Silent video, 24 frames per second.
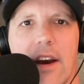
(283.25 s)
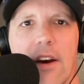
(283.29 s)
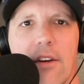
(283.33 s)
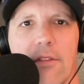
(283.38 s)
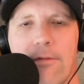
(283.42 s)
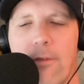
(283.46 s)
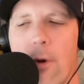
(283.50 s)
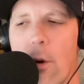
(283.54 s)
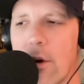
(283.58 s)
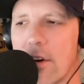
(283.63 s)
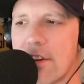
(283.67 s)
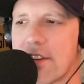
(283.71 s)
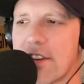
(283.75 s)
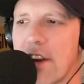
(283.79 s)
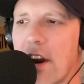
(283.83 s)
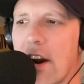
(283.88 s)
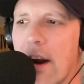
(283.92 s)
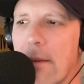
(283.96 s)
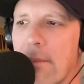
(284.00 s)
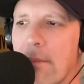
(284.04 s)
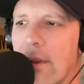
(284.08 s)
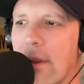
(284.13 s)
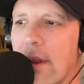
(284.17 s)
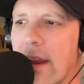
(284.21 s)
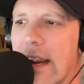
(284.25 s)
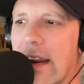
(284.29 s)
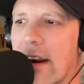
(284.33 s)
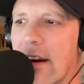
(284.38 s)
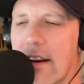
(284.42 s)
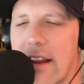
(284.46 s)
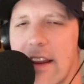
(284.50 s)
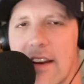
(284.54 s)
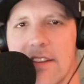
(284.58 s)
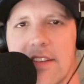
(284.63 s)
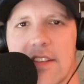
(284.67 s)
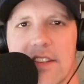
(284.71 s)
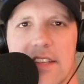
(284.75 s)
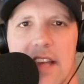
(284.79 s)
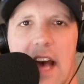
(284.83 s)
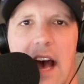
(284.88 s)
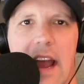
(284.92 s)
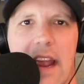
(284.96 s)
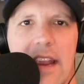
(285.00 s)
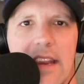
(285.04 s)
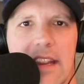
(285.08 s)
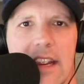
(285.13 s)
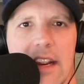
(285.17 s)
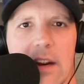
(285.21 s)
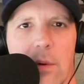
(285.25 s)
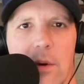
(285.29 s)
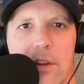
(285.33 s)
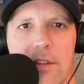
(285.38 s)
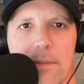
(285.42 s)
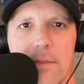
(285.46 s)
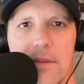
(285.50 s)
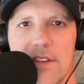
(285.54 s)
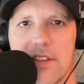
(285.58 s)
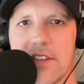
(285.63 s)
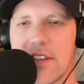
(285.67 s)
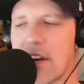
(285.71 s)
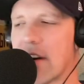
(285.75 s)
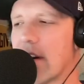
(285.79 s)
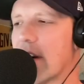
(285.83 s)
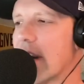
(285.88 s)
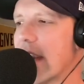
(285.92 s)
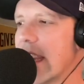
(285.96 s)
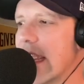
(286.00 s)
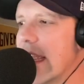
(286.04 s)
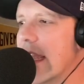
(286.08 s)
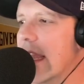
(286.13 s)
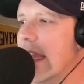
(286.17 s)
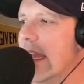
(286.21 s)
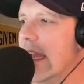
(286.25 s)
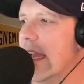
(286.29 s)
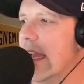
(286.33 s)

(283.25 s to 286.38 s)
four-star player, going to sign here with Missouri